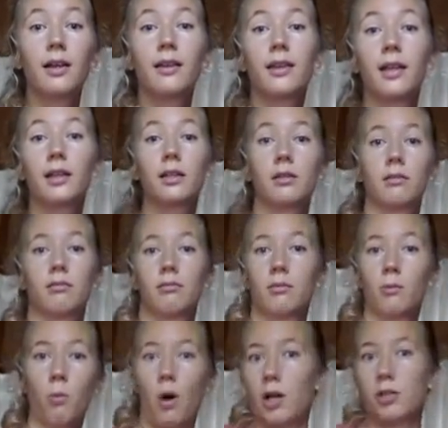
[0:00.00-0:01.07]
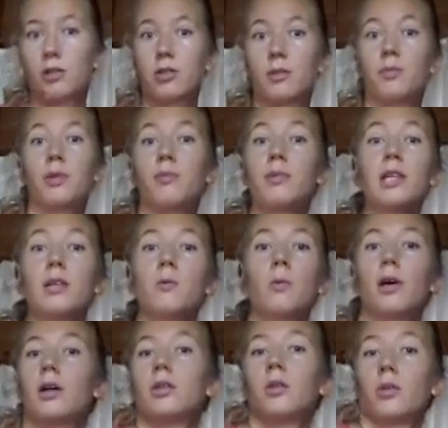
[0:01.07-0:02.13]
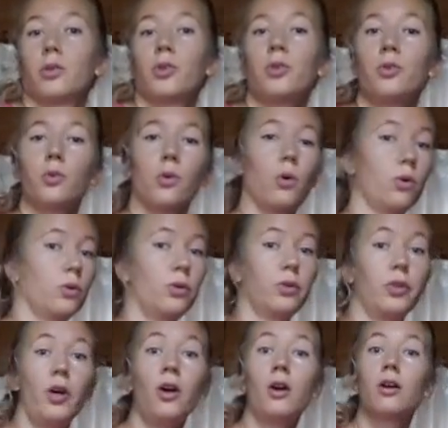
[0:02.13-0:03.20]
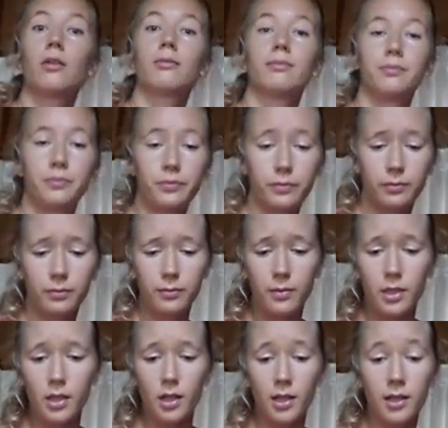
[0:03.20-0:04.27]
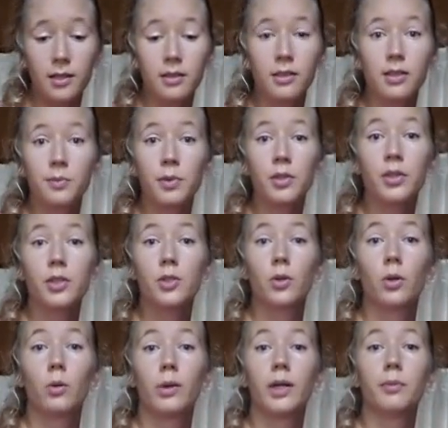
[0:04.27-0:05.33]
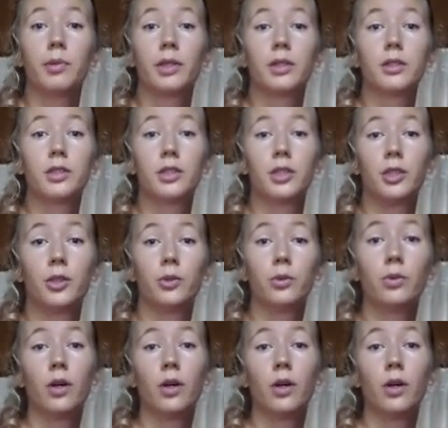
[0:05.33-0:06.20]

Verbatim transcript: that why should it be me, why not you or not her? And the spiritual way, because you